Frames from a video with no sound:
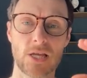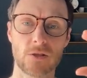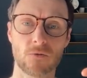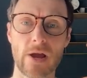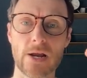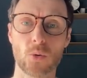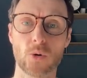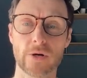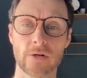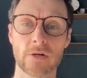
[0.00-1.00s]
in the right
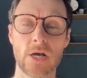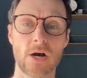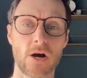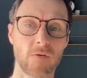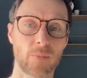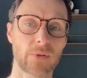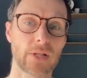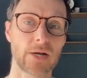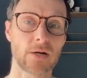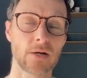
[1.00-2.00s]
order of a
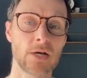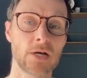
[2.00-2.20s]
player